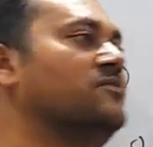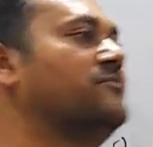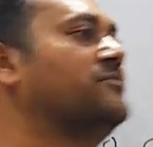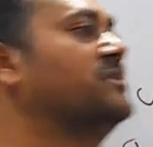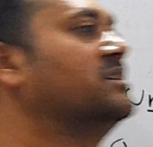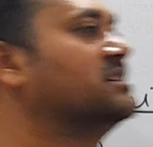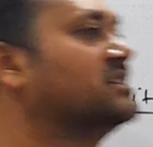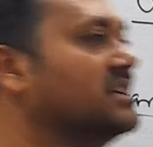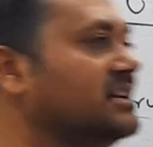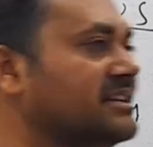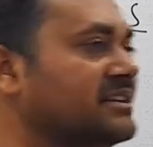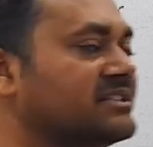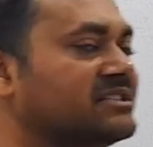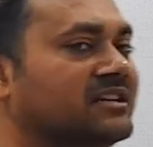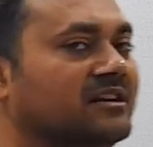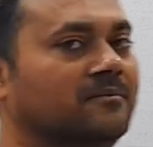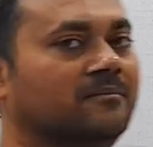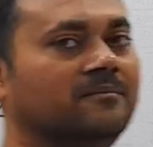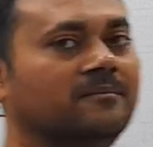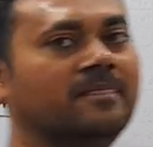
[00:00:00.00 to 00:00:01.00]

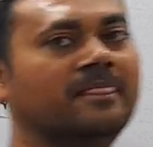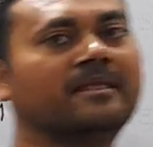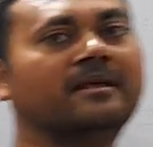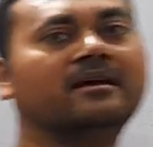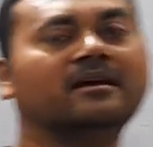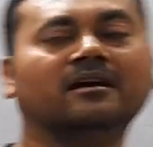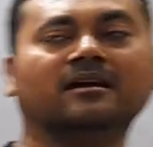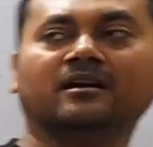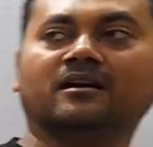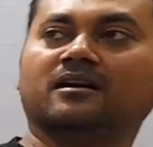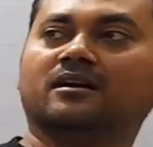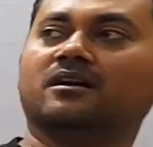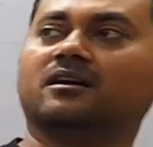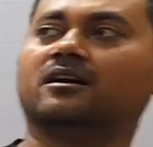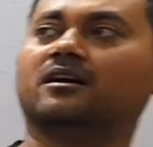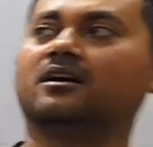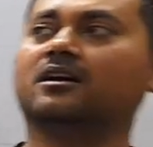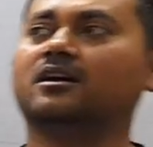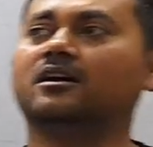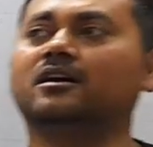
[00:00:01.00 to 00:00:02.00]
federalism,
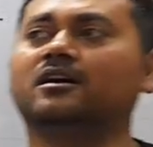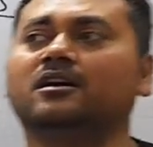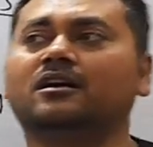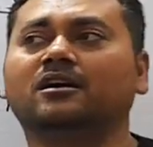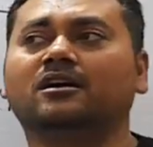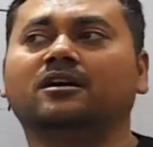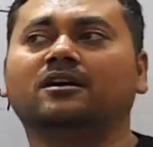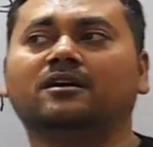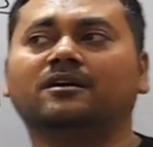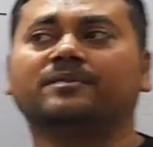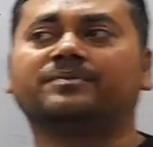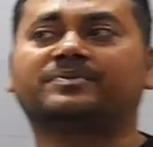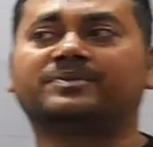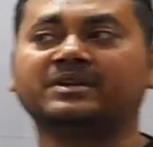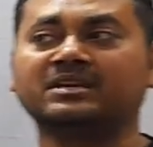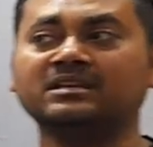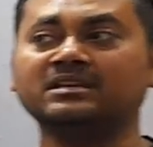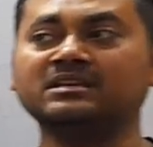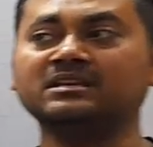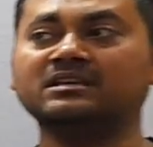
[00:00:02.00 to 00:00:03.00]

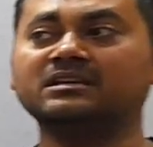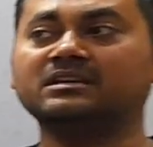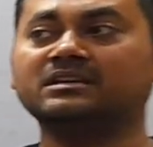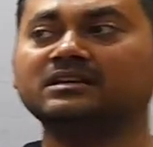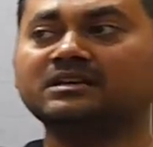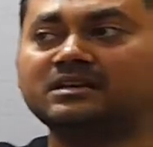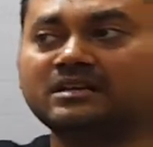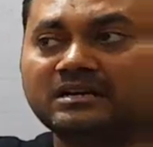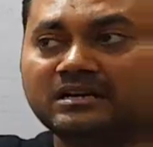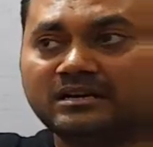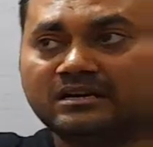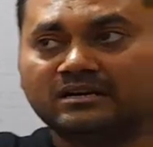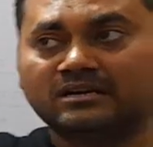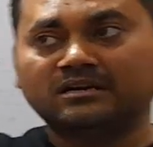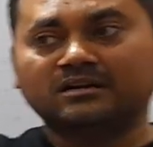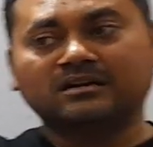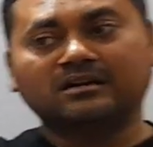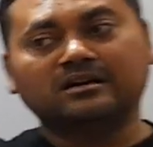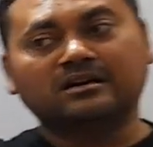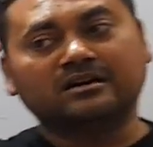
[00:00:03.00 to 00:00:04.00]
the
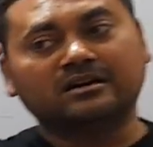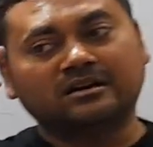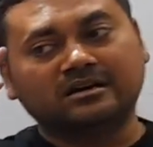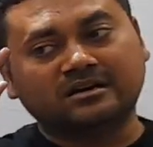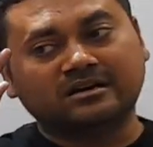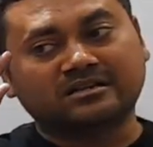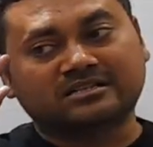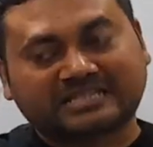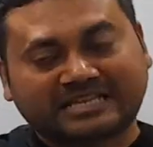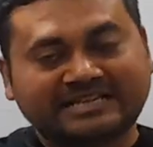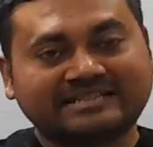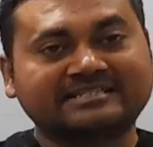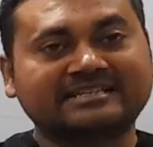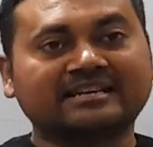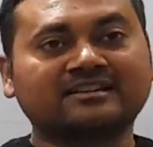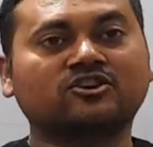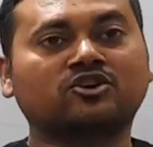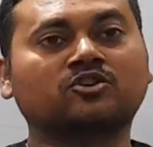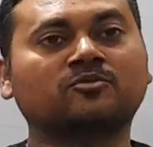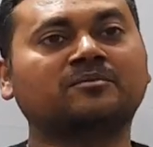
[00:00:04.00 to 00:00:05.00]

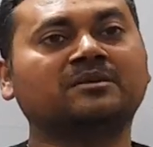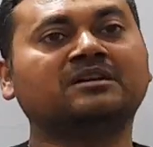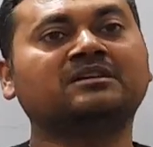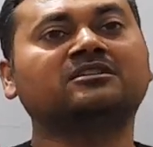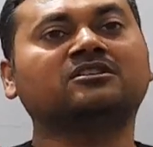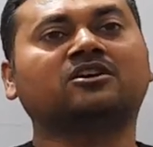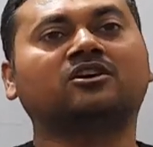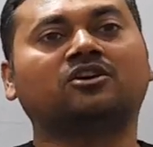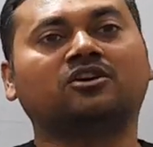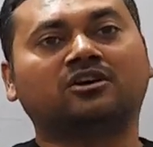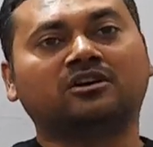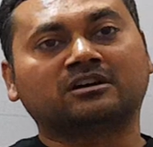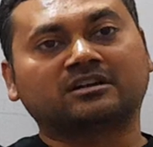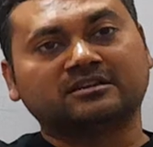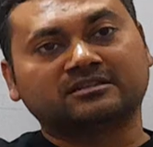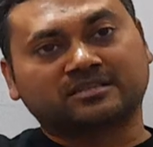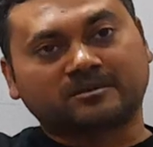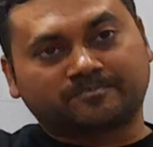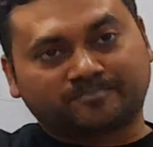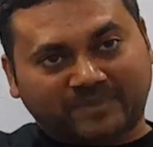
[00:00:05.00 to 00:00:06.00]
central government
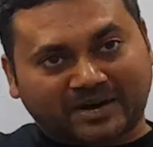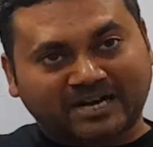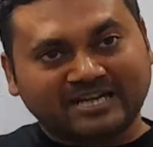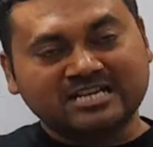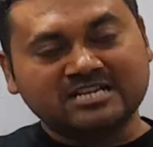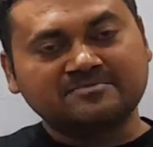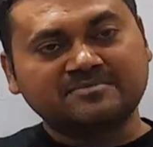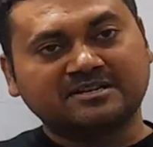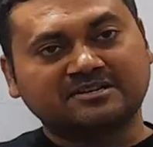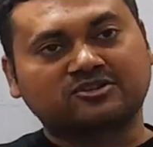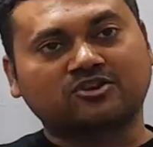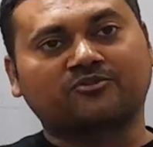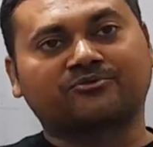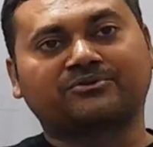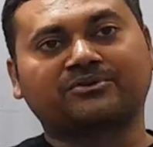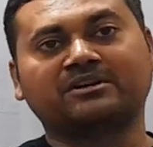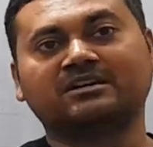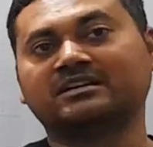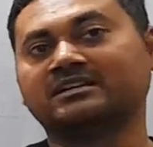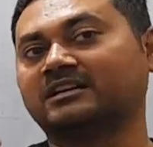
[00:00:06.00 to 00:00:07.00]
or the Parliament
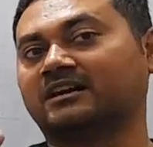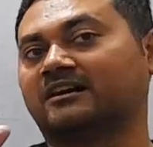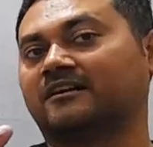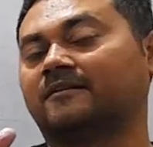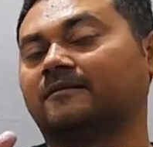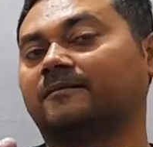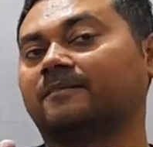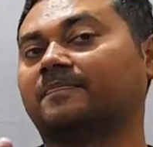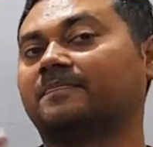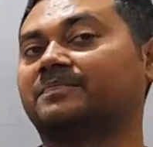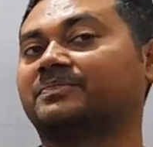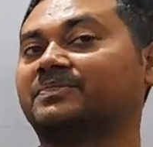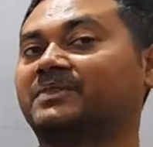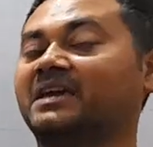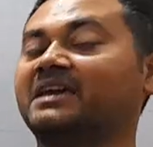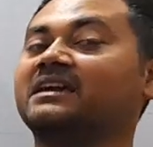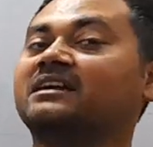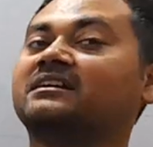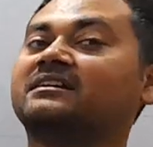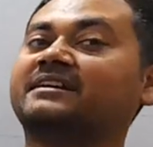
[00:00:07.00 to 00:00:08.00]
of India,
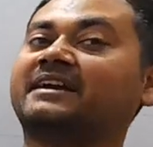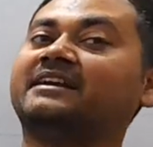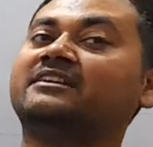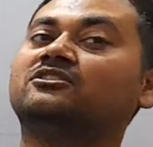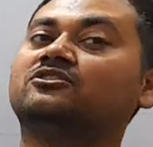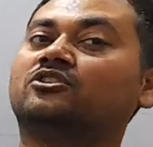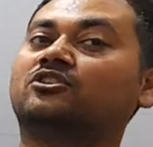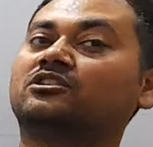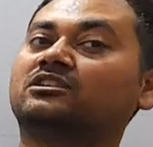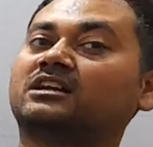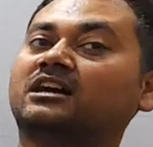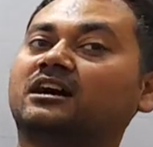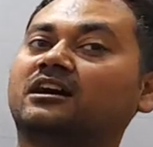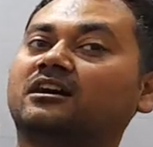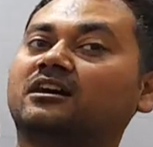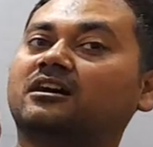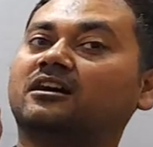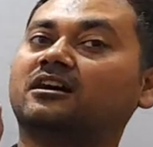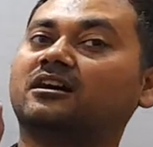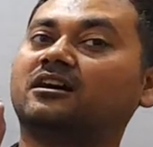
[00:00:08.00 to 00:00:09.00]
they cannot
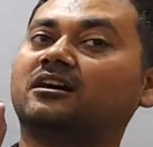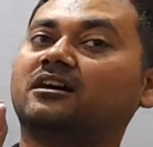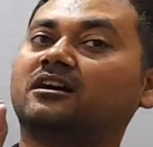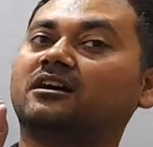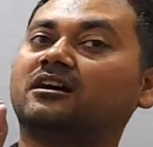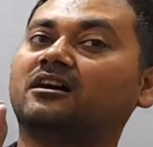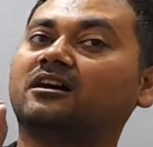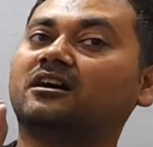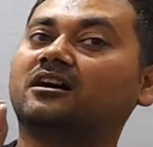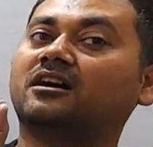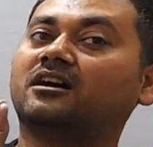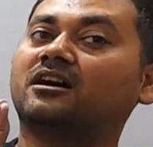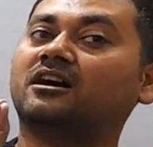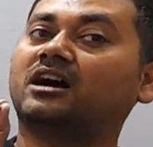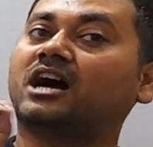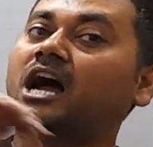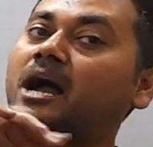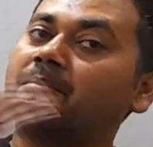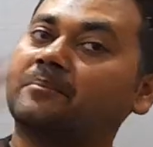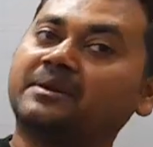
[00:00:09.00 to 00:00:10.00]

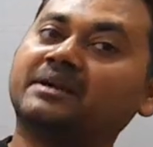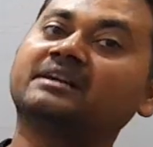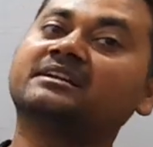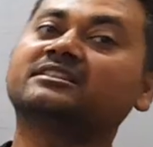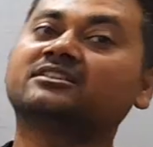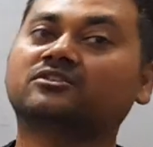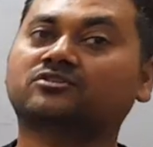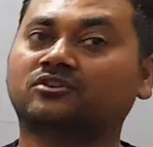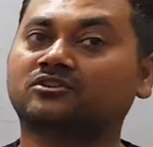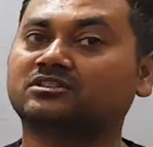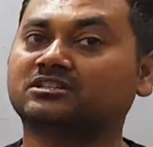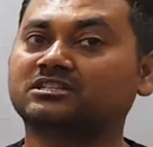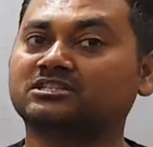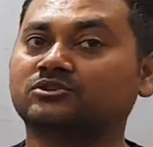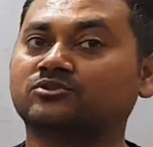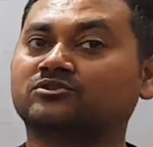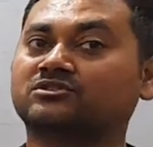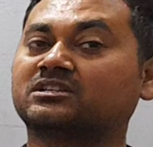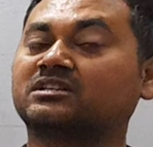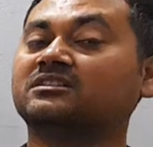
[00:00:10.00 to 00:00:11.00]
amend the
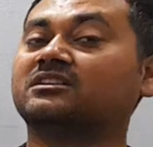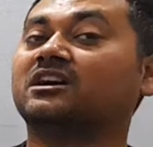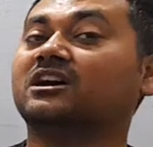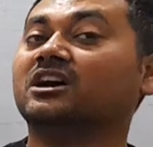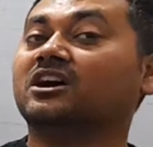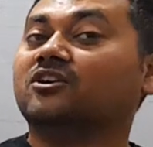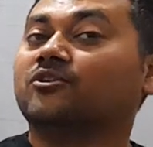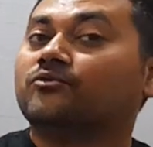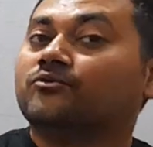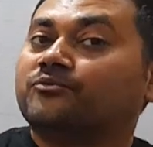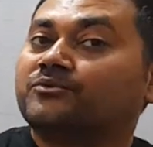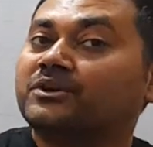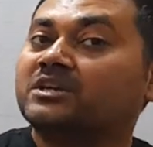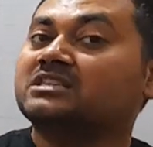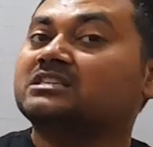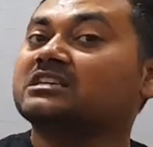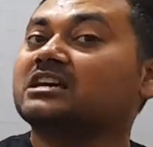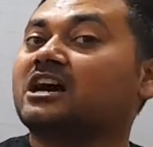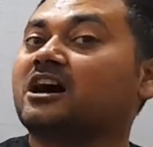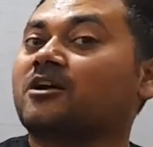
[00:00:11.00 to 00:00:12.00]
Constitution
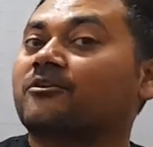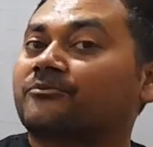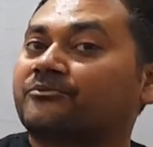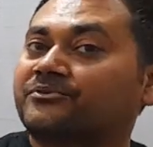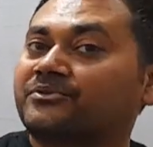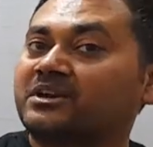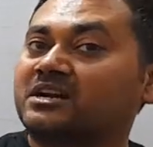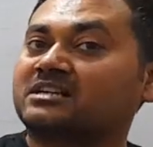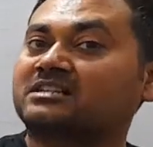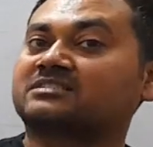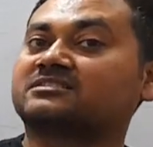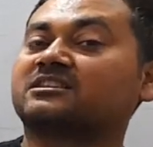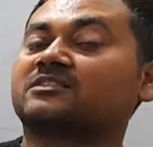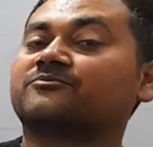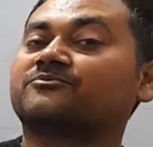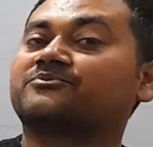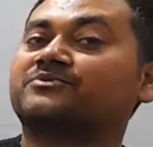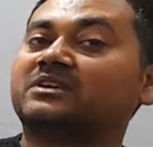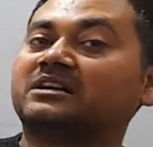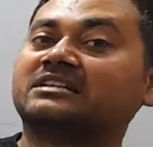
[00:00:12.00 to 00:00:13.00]
which affects the
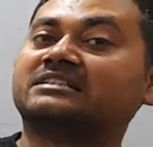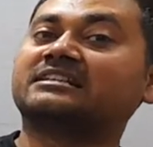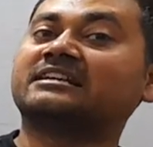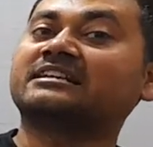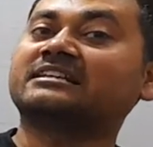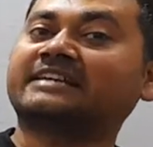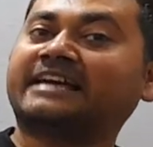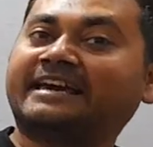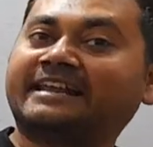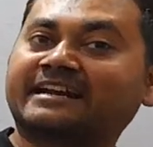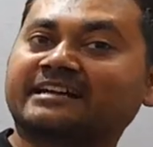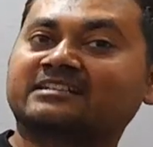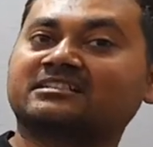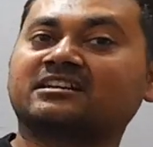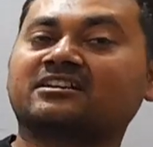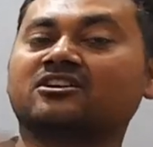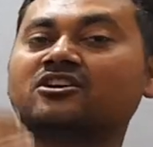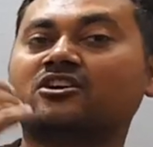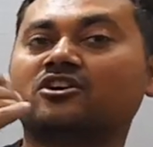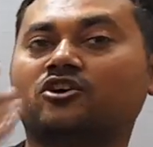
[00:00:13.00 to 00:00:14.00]
federal
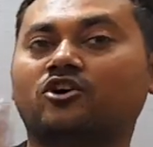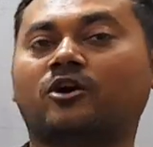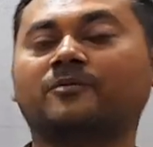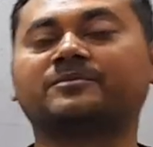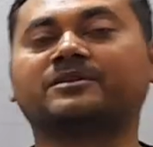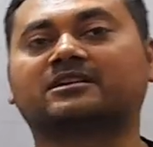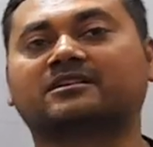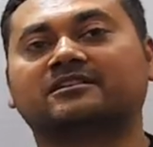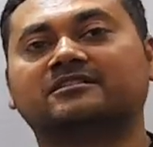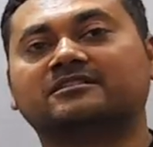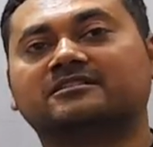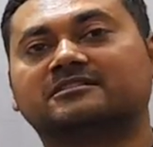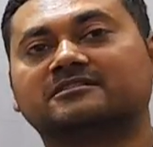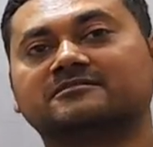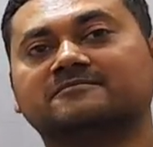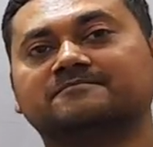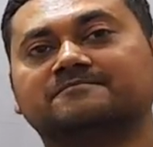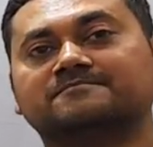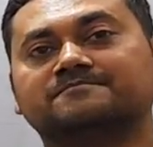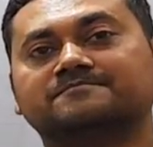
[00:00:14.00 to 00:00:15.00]
character of the
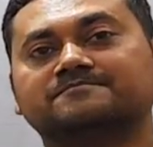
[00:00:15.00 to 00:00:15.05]
country.